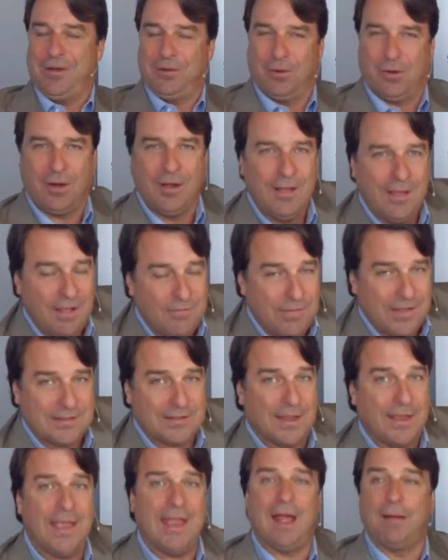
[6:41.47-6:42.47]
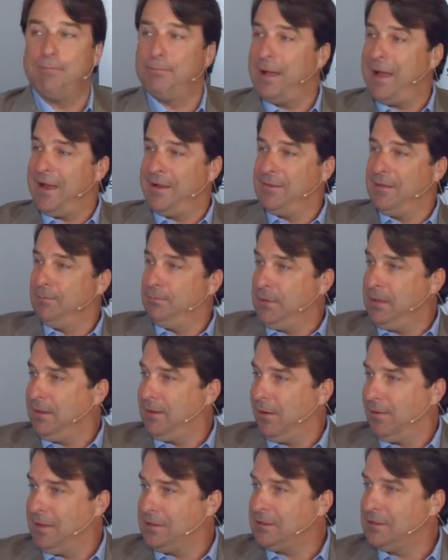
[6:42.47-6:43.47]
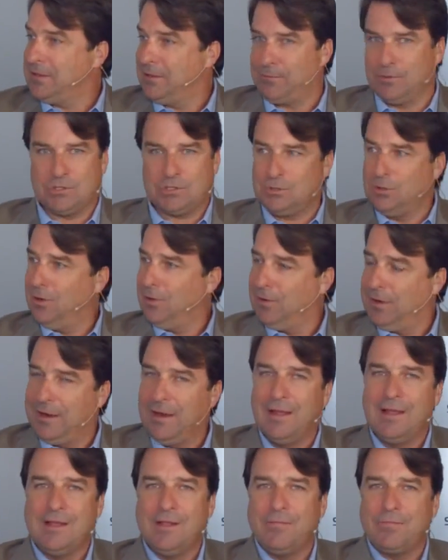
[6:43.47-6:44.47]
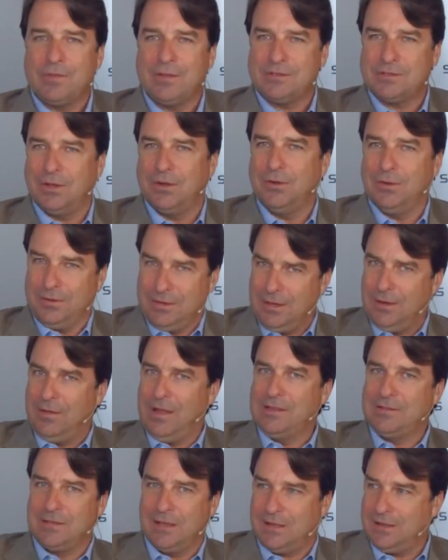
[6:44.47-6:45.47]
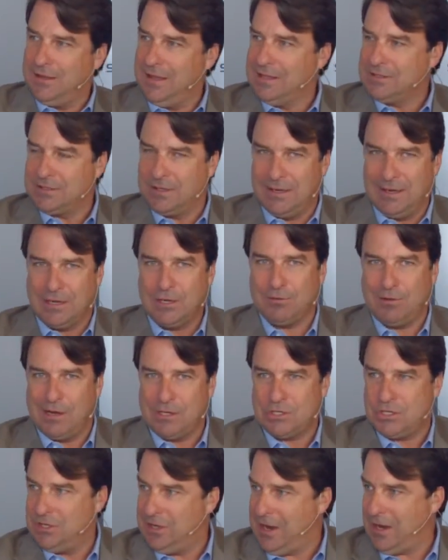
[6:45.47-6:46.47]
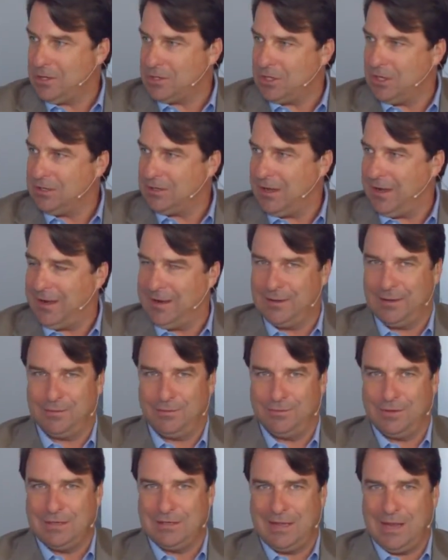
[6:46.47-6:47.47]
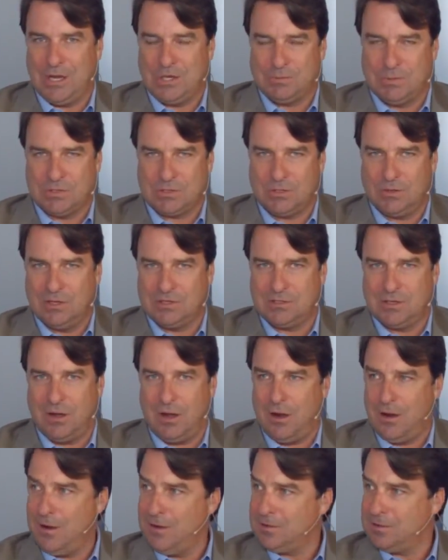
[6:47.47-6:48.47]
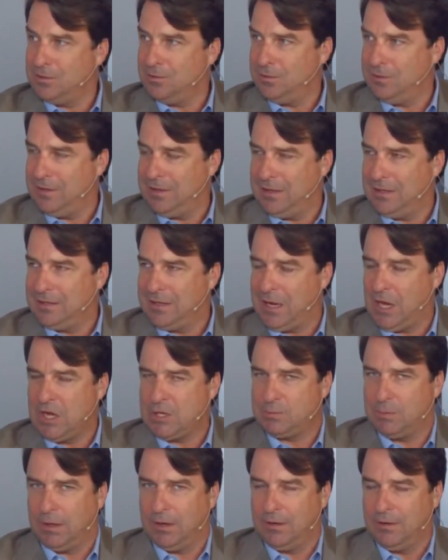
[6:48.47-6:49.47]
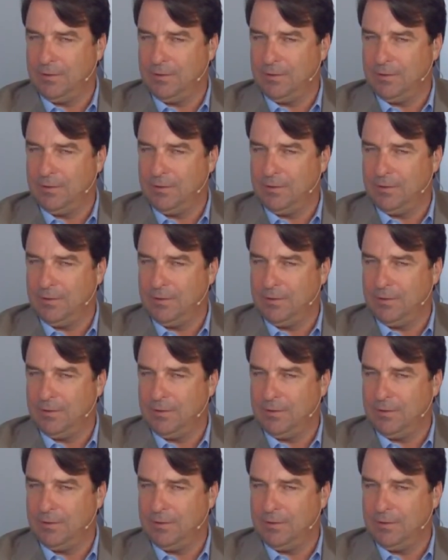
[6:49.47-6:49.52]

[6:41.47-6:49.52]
Or if they say, hey, I'm buying the beer, that's a different story. So it's an ingratiation kind of engagement. So there's an art to the engagement.